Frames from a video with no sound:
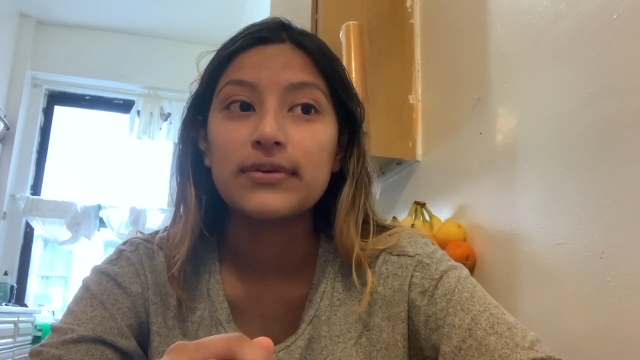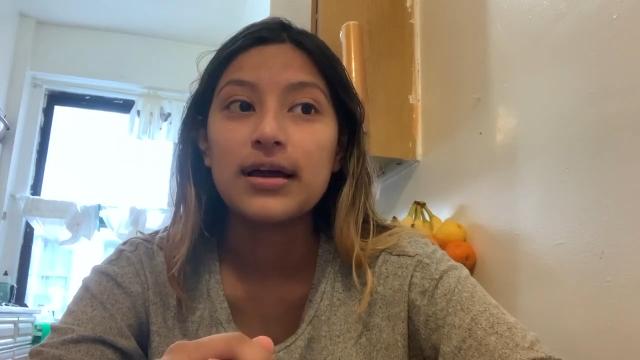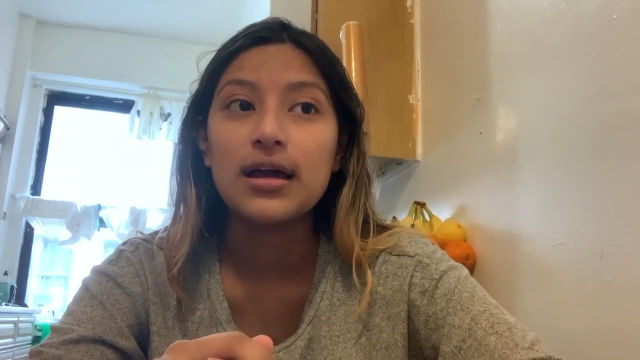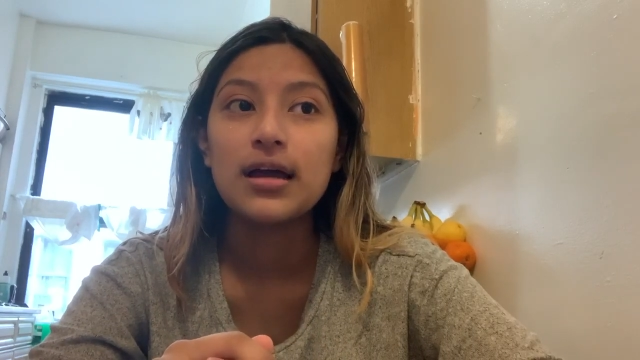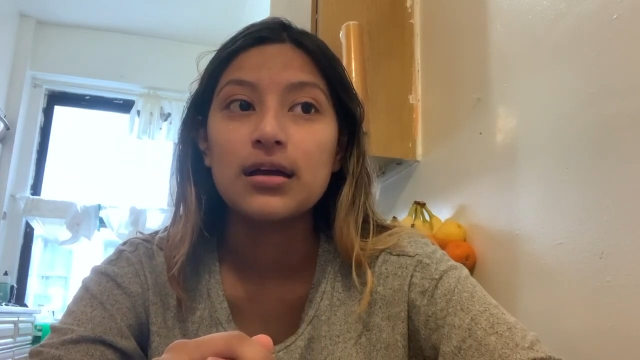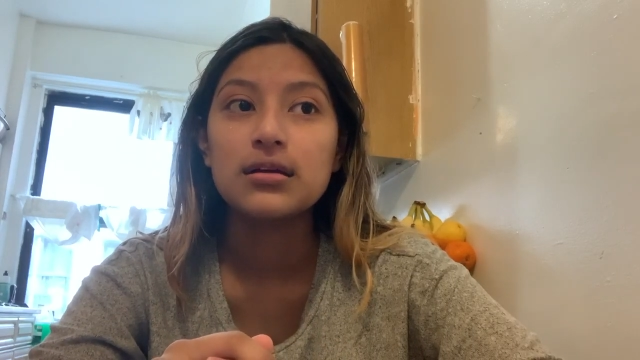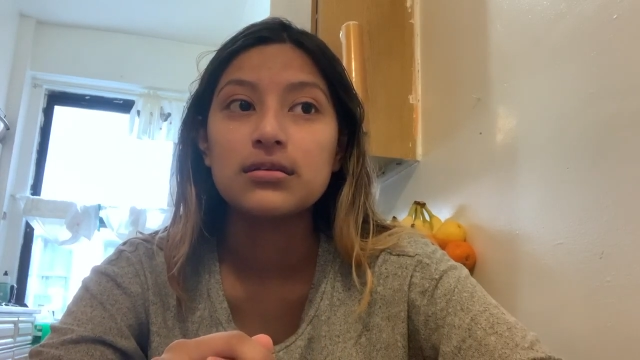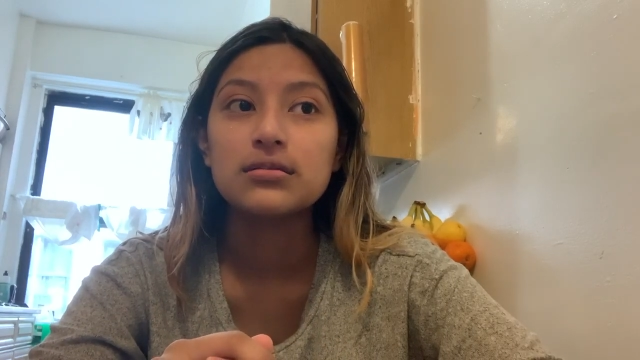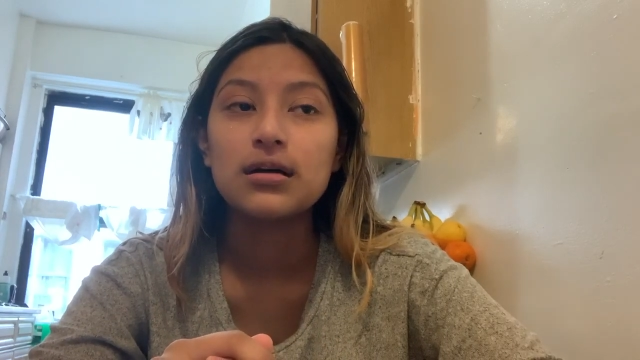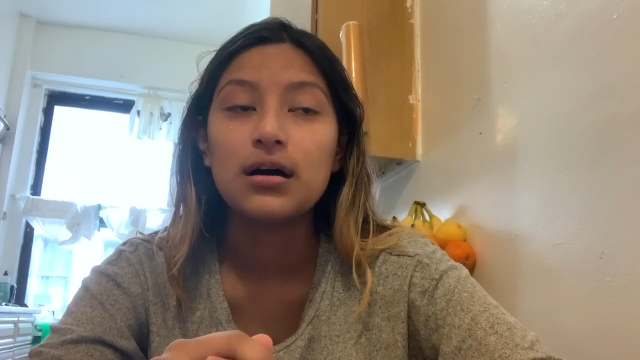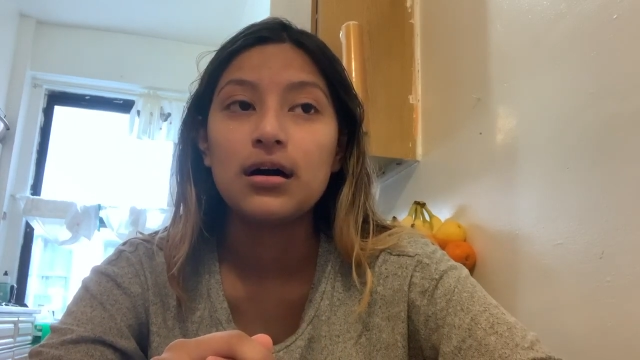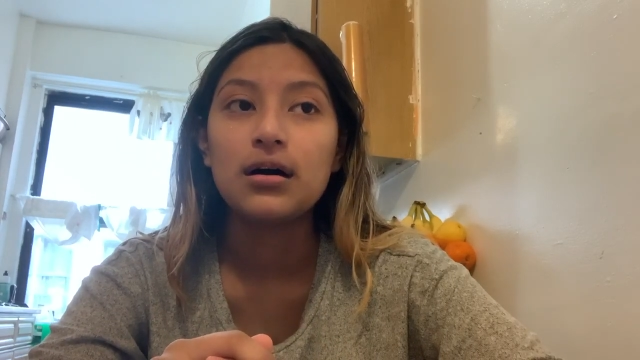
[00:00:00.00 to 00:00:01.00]
And
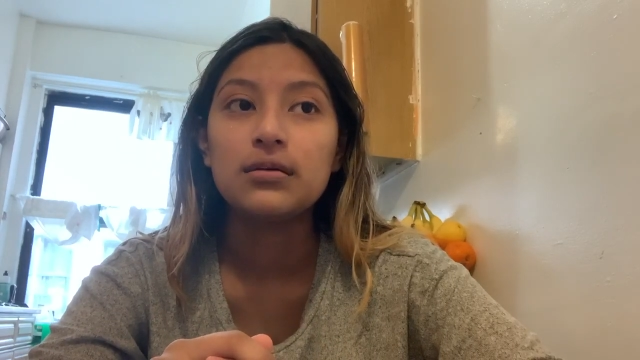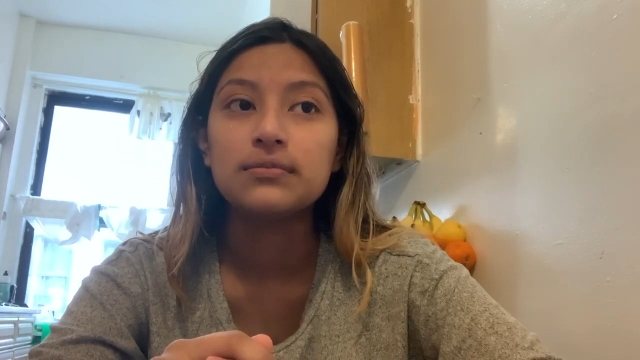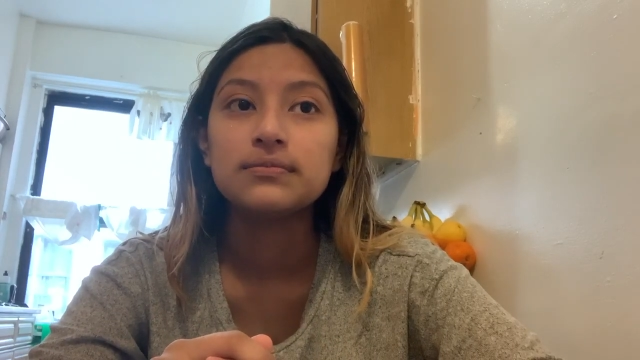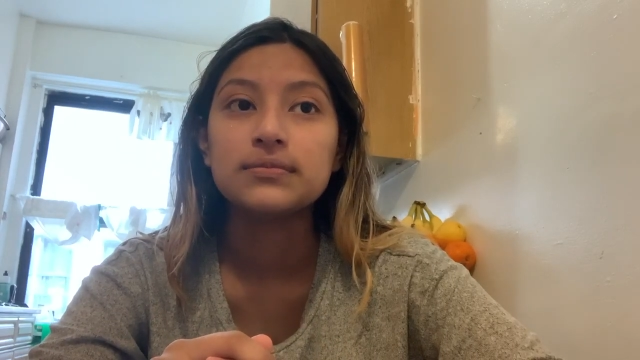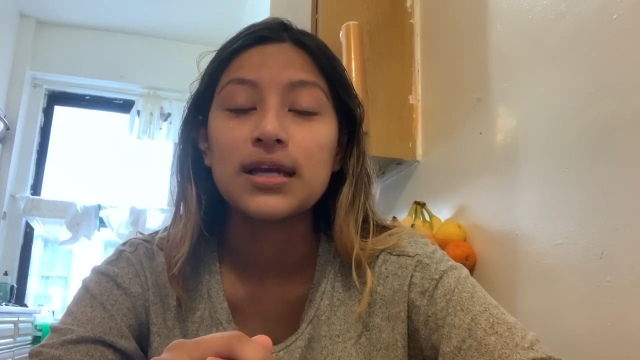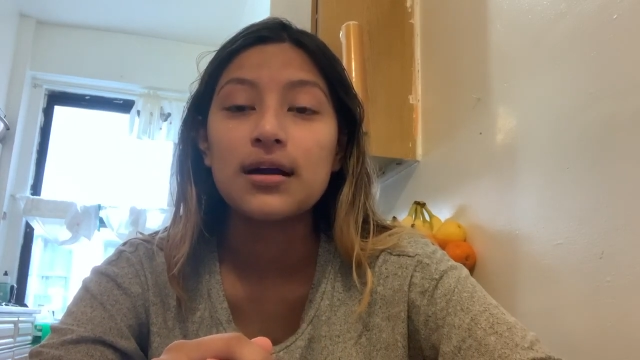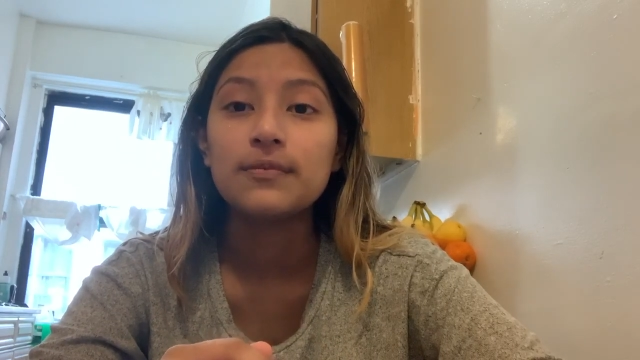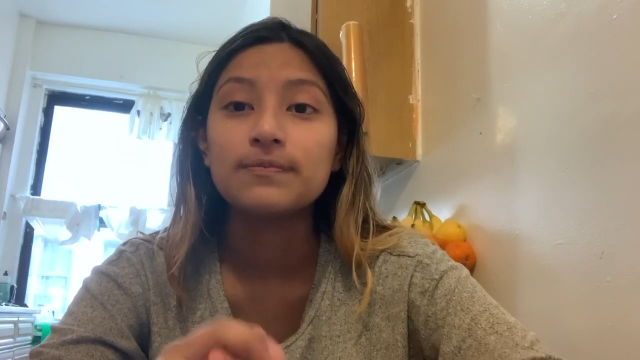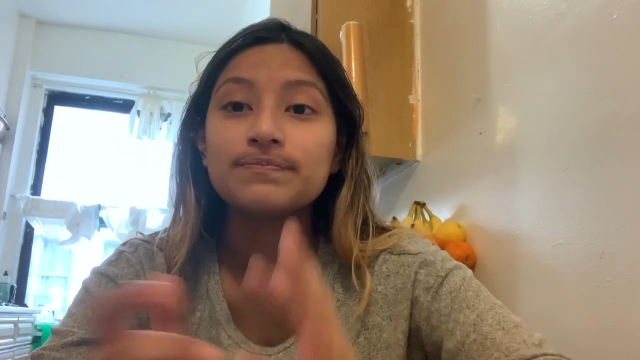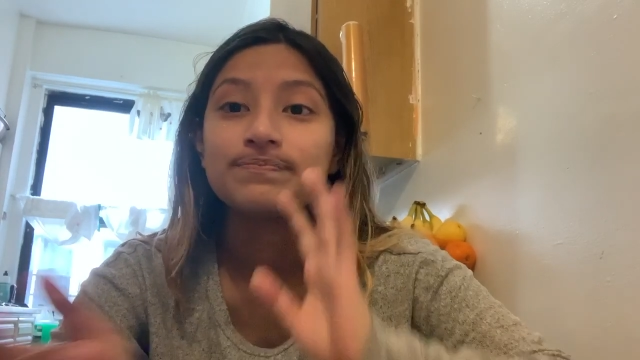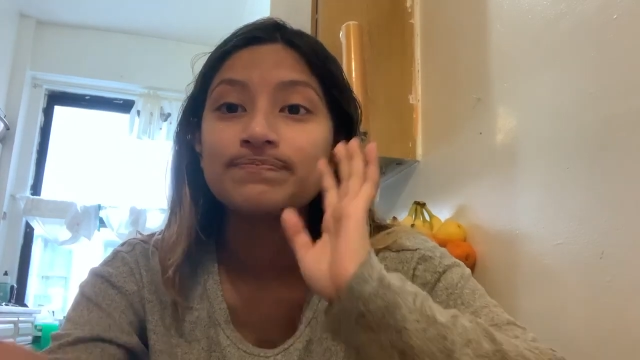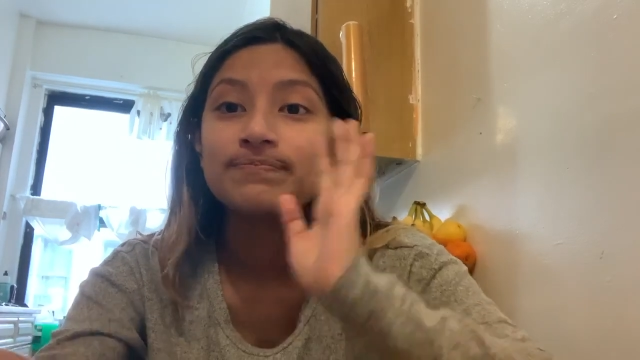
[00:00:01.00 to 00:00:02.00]

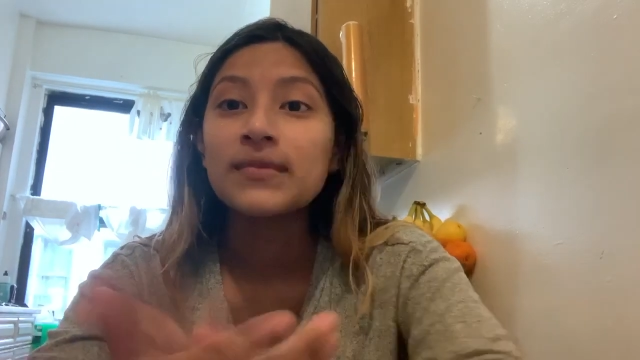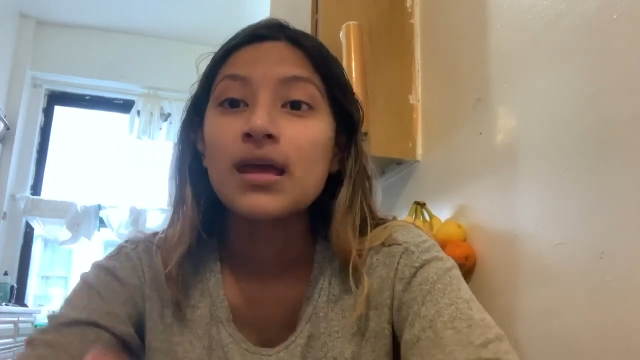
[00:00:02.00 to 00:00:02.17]
yeah.